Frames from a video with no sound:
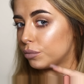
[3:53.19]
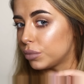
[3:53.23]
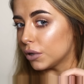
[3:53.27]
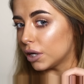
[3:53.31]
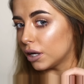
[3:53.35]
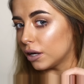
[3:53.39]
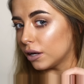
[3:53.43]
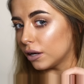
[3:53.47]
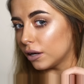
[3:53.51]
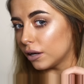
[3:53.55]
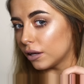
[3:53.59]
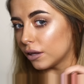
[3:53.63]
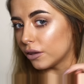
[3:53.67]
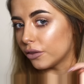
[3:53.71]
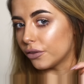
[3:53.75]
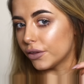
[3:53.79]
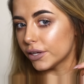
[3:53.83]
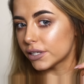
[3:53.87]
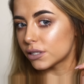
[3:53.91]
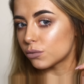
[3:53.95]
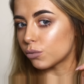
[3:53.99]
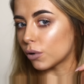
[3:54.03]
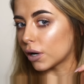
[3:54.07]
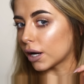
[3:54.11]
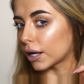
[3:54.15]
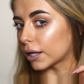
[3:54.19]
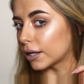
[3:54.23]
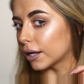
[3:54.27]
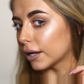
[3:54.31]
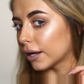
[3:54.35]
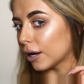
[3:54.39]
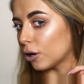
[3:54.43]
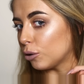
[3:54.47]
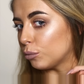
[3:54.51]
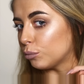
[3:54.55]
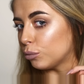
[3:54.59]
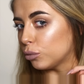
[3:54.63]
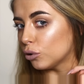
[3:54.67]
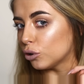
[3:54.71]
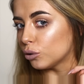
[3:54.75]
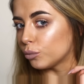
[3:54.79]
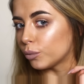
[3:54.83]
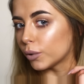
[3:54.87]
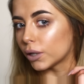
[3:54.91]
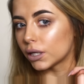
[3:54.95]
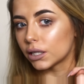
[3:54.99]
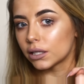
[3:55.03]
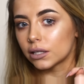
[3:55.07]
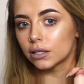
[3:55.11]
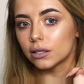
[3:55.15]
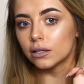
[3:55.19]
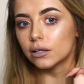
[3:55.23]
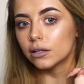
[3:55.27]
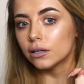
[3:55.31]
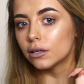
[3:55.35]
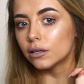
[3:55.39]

but this one I can get on board with.